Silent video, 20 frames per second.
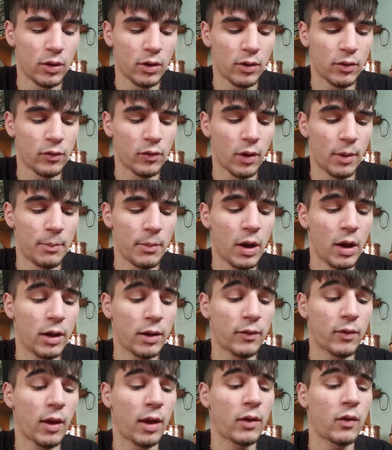so I'm not
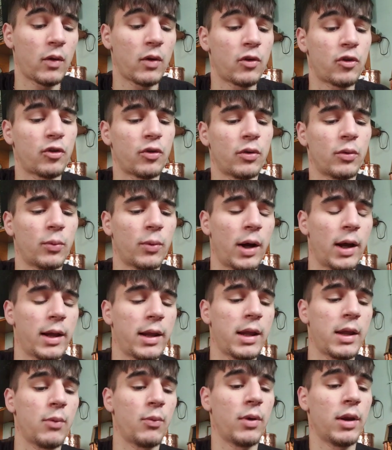exactly sure why
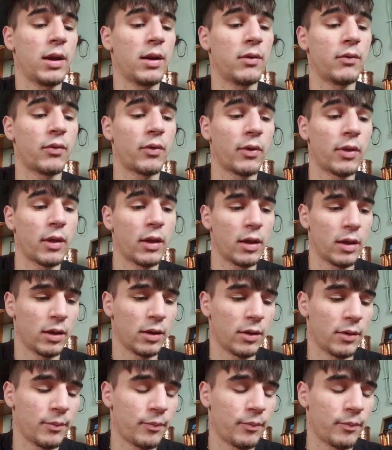he went in for the